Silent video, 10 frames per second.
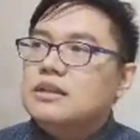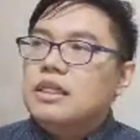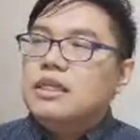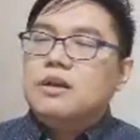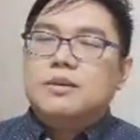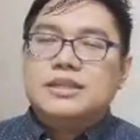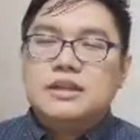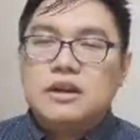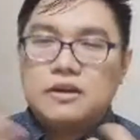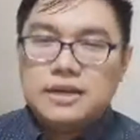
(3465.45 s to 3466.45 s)
there was
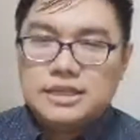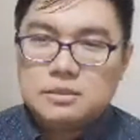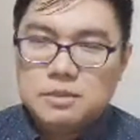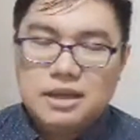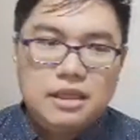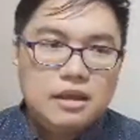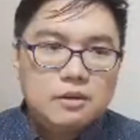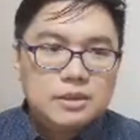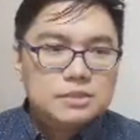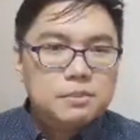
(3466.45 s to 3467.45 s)
charisma, there
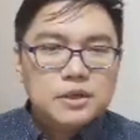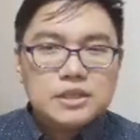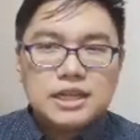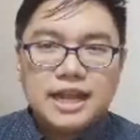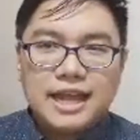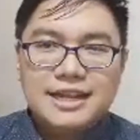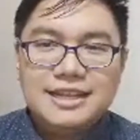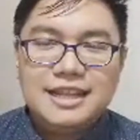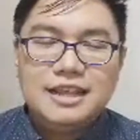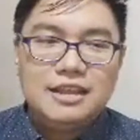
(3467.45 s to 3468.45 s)
was
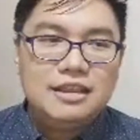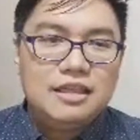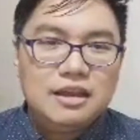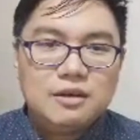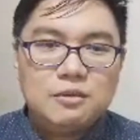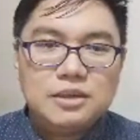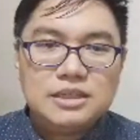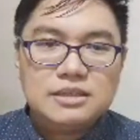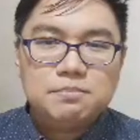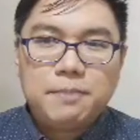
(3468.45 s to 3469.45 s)
personality, there
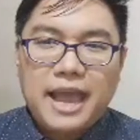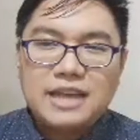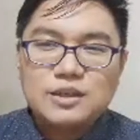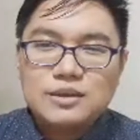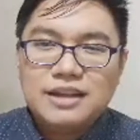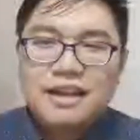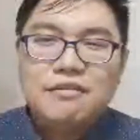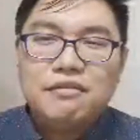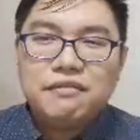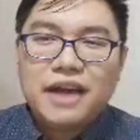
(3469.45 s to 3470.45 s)
was passion and
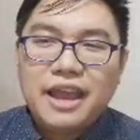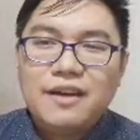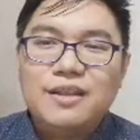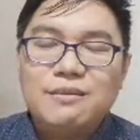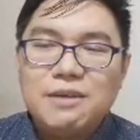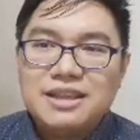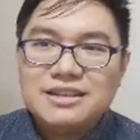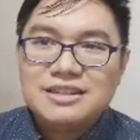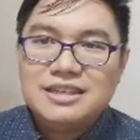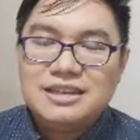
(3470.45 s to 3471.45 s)
fire in the way that
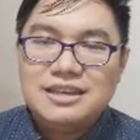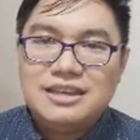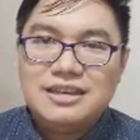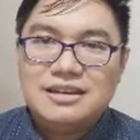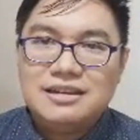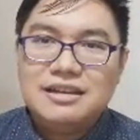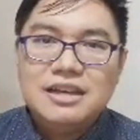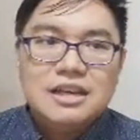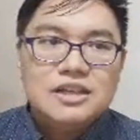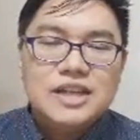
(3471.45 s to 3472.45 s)
she
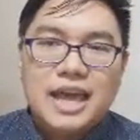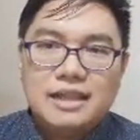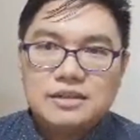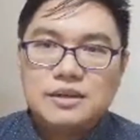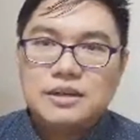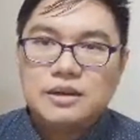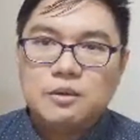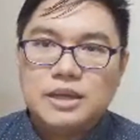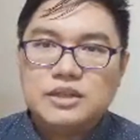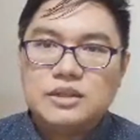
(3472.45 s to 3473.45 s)
answered her
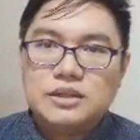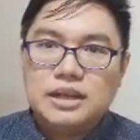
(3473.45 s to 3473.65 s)
question.